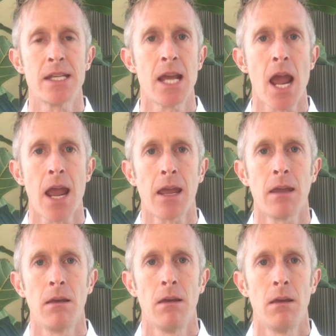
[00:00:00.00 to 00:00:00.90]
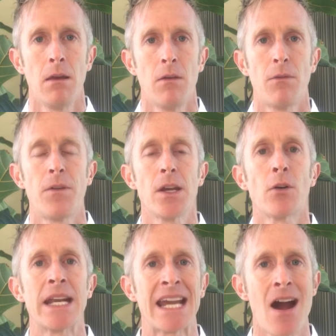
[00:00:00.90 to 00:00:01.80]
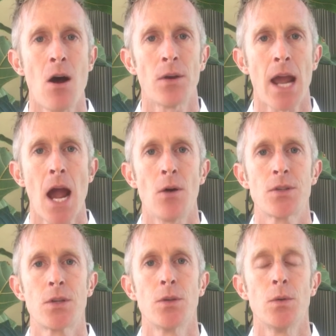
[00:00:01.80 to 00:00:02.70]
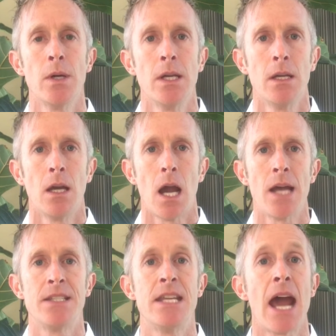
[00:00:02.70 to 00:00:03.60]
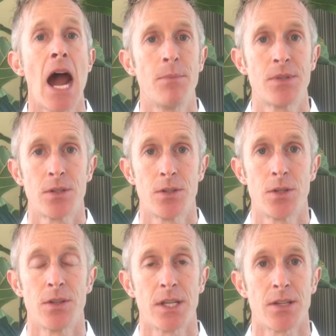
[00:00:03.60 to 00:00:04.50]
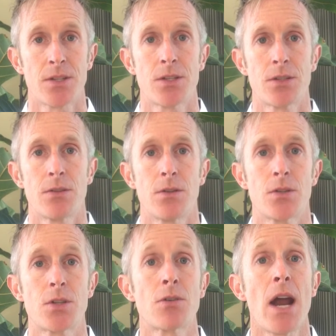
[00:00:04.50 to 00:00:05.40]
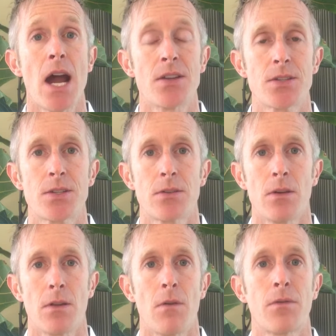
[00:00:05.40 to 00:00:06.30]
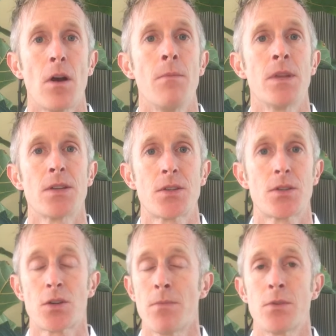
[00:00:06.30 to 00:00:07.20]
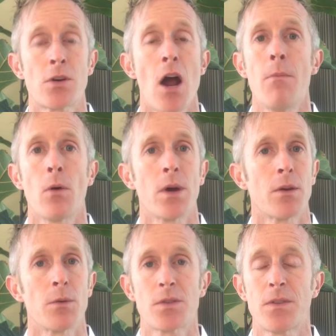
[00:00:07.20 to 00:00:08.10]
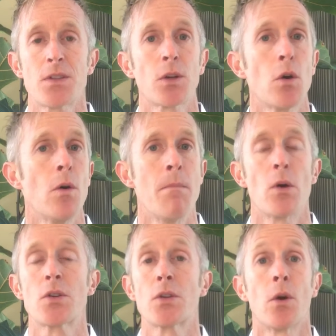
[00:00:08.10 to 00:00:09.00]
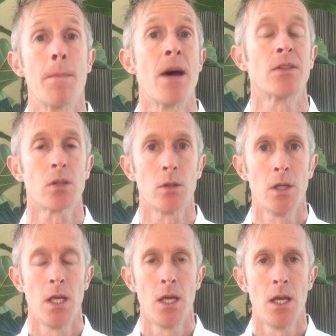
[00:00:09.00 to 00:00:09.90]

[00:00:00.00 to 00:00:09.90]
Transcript: day, figuring out how to adapt to this stress from this trauma, whether it was physical, emotional, or mental.